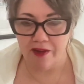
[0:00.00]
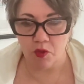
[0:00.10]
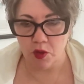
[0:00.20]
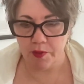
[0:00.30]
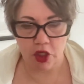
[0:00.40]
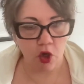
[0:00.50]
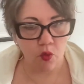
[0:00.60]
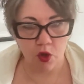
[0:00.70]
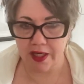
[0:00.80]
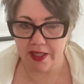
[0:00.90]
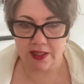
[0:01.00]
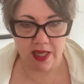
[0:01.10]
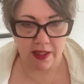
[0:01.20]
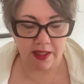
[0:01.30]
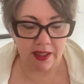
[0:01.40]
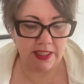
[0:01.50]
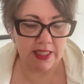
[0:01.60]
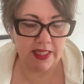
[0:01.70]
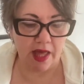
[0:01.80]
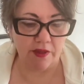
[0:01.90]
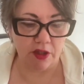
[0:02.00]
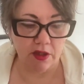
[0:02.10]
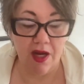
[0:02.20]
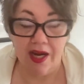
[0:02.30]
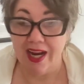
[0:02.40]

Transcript: Everyone will be co-working silently together.